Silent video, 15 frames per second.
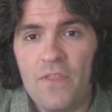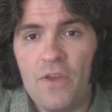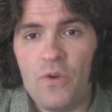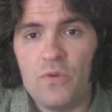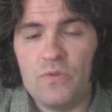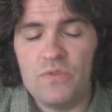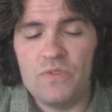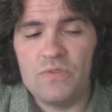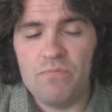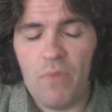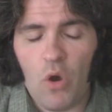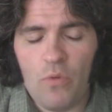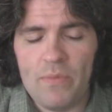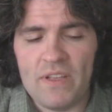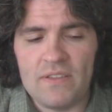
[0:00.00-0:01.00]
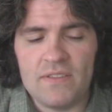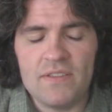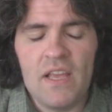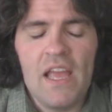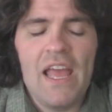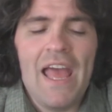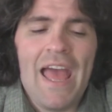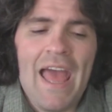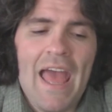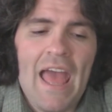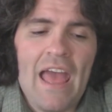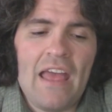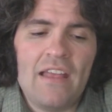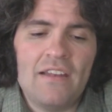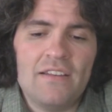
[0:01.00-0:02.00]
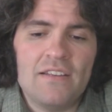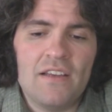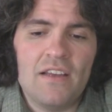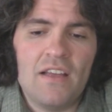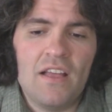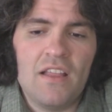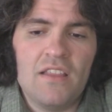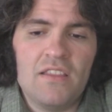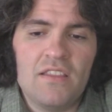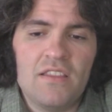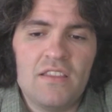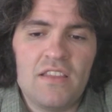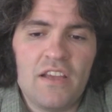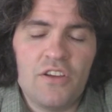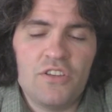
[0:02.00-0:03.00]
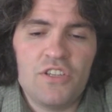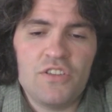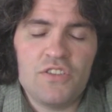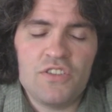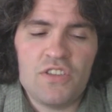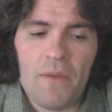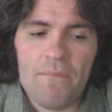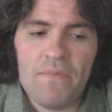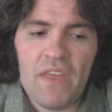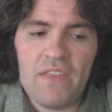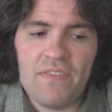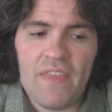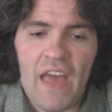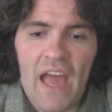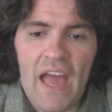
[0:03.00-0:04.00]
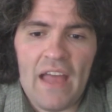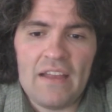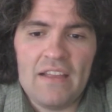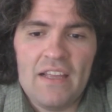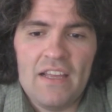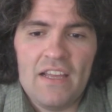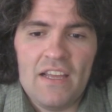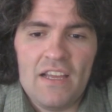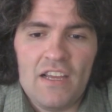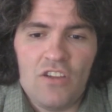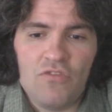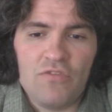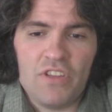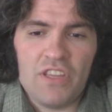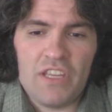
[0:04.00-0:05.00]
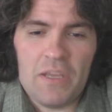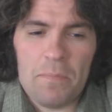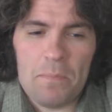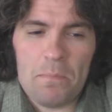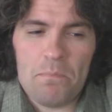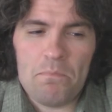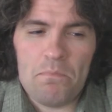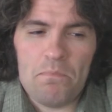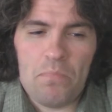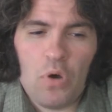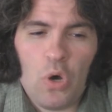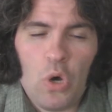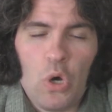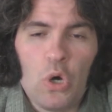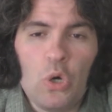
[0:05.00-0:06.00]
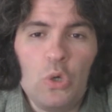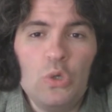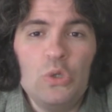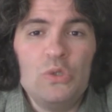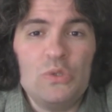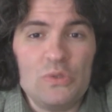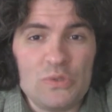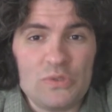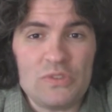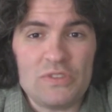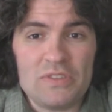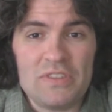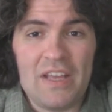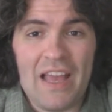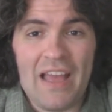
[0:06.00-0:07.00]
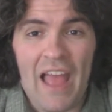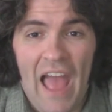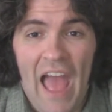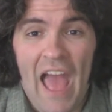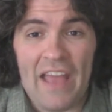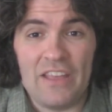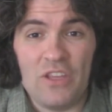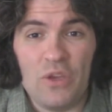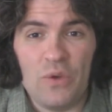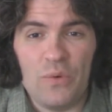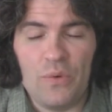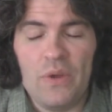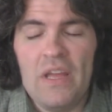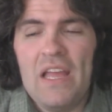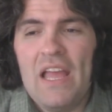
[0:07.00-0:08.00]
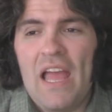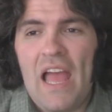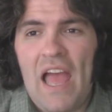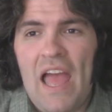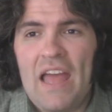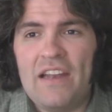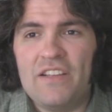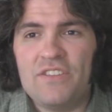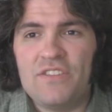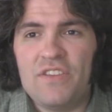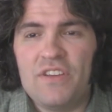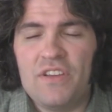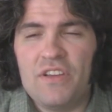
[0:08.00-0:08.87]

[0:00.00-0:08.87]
those moments. And there's just something that really pulls at you. And it's